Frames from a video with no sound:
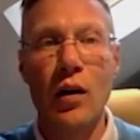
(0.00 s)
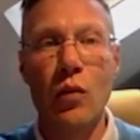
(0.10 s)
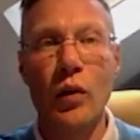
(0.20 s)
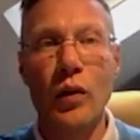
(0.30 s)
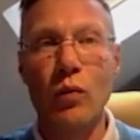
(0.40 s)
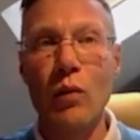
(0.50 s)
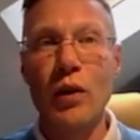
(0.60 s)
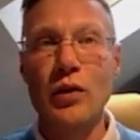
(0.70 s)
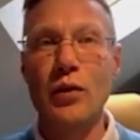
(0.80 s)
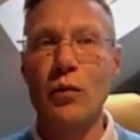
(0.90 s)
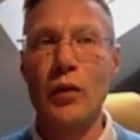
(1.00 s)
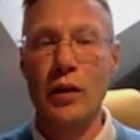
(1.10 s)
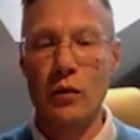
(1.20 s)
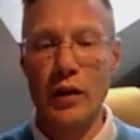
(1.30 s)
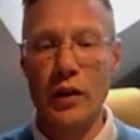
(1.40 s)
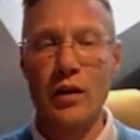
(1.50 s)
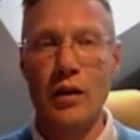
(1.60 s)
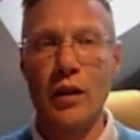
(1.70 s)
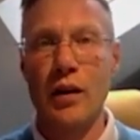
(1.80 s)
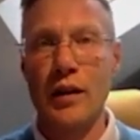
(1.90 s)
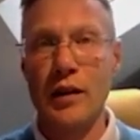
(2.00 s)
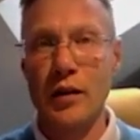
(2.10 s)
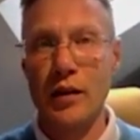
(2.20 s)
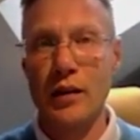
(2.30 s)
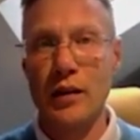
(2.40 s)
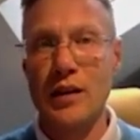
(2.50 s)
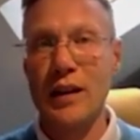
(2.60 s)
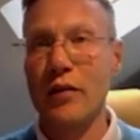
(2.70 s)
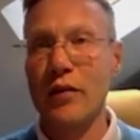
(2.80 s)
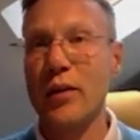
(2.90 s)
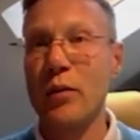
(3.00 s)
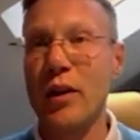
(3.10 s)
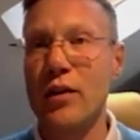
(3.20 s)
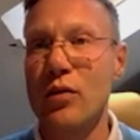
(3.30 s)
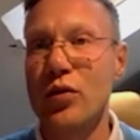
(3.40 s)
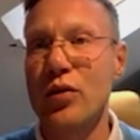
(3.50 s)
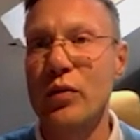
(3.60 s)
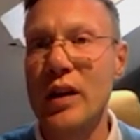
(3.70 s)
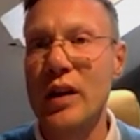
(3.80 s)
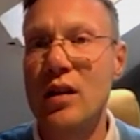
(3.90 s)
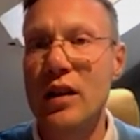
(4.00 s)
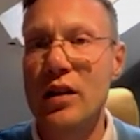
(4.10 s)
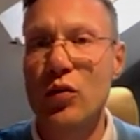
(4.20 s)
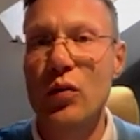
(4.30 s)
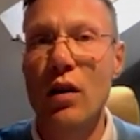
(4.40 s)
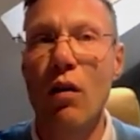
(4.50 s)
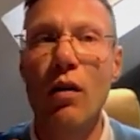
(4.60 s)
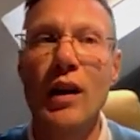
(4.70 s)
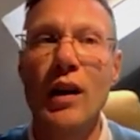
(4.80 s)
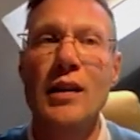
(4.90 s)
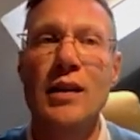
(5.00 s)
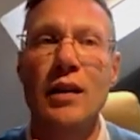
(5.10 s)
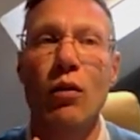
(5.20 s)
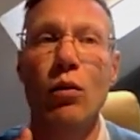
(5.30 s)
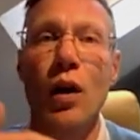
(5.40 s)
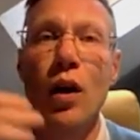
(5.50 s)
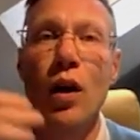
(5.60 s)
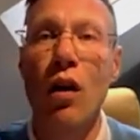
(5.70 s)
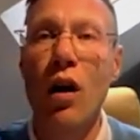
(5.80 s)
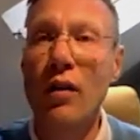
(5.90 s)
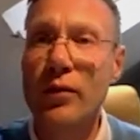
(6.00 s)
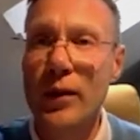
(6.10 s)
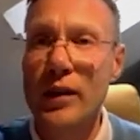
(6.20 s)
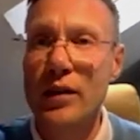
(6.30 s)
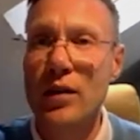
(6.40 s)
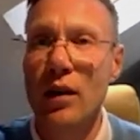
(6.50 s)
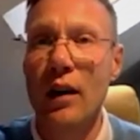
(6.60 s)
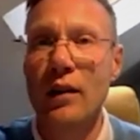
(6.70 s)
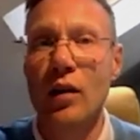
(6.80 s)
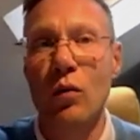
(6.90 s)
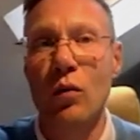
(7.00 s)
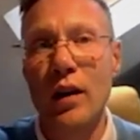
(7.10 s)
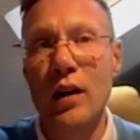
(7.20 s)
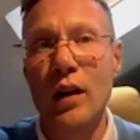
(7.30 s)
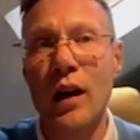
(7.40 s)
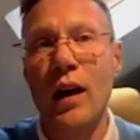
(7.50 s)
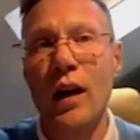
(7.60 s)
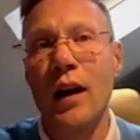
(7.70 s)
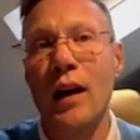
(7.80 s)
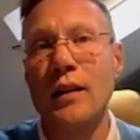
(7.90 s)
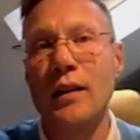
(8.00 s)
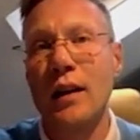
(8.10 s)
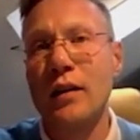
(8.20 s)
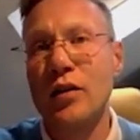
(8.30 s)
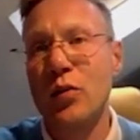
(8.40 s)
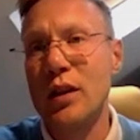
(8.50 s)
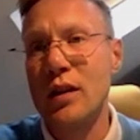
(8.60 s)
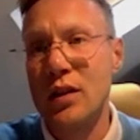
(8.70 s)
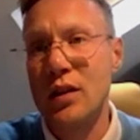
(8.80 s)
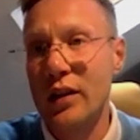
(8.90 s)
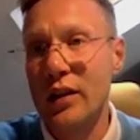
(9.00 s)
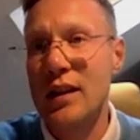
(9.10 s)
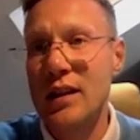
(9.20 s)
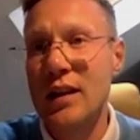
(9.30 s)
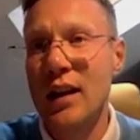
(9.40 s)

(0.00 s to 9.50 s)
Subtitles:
what we were doing, in the Center for Independent Social Research, we organized a whole conference on queer and LGBT studies